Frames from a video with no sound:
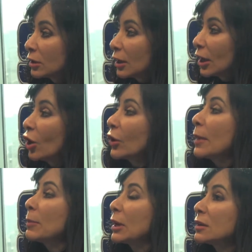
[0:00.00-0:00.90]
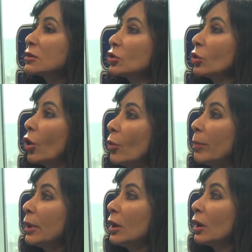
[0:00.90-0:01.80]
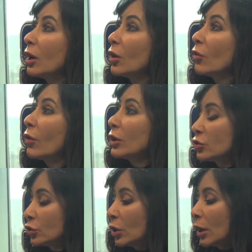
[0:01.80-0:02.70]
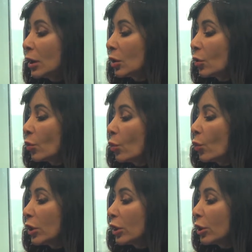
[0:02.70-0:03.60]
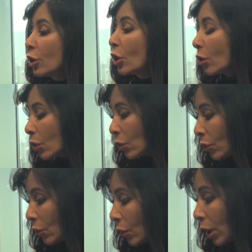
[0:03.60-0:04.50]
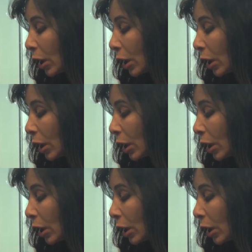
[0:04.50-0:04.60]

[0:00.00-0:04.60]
Okay. Okay, because to open a restaurant with no,